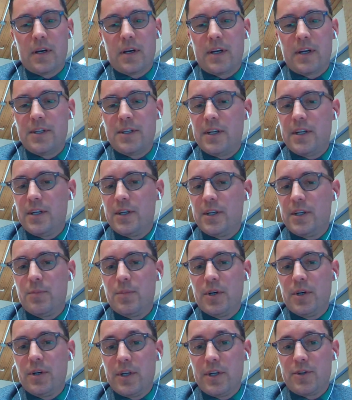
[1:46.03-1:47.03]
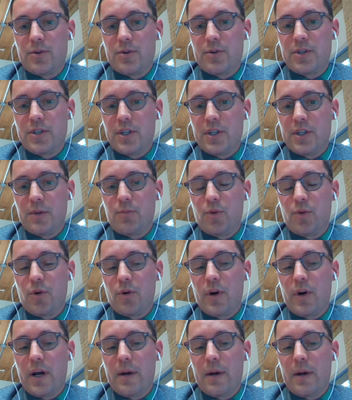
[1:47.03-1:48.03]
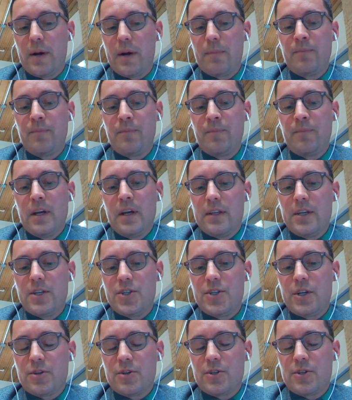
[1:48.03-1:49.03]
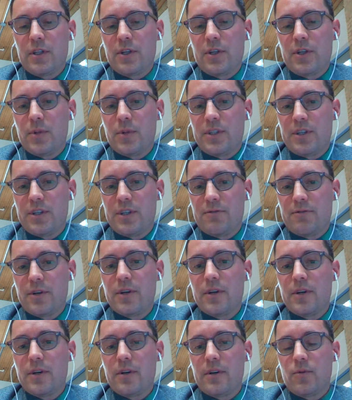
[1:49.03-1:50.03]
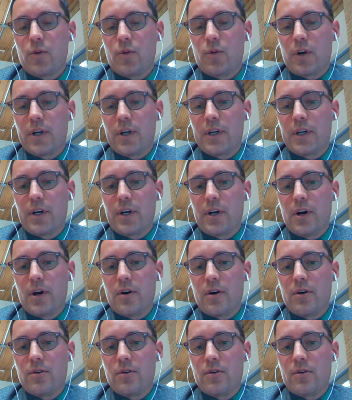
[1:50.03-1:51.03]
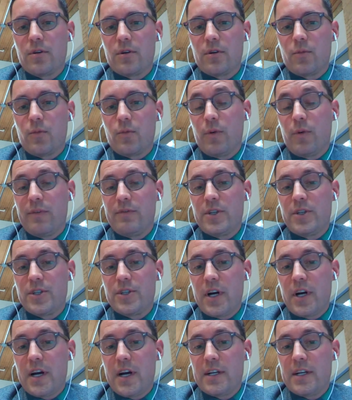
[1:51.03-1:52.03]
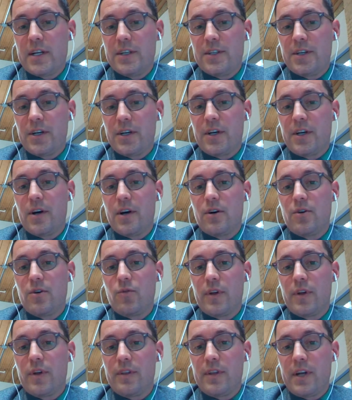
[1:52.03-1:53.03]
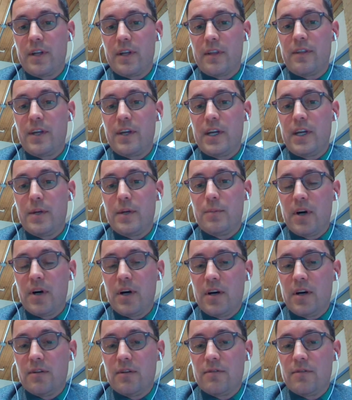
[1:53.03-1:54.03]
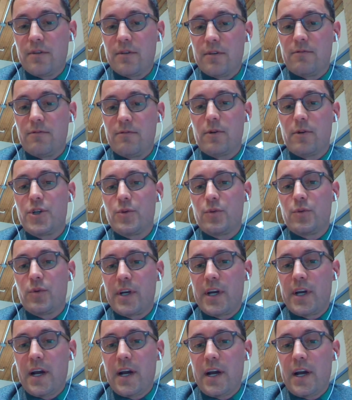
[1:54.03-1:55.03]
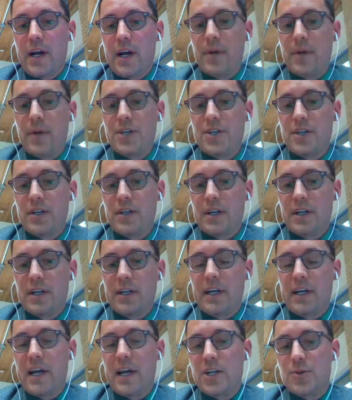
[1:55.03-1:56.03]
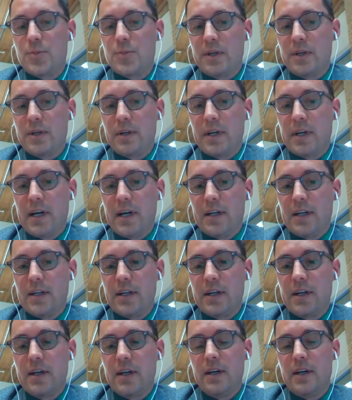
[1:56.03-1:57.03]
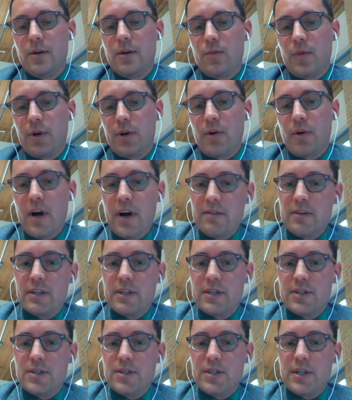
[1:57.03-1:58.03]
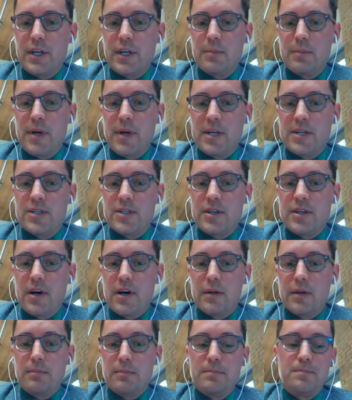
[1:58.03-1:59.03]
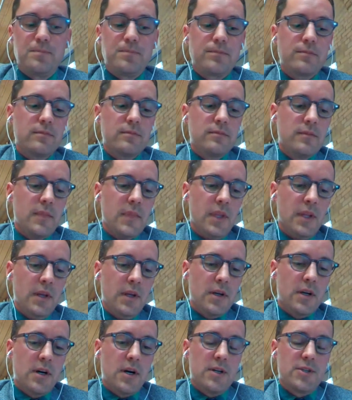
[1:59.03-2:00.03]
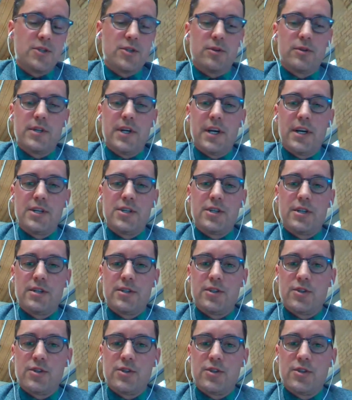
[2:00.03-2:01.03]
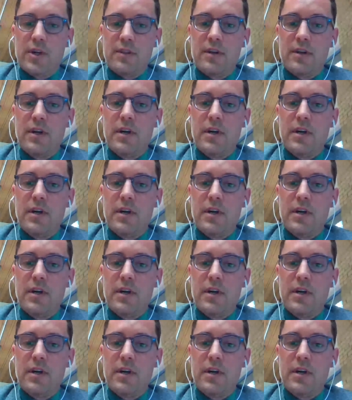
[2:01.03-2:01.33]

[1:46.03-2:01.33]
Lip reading: continue to build interest in the program. This year is a little bit different. We're going to go, or we've decided to go with a theme of virtual care and patient engagement. And we arrived at this theme based on consultations with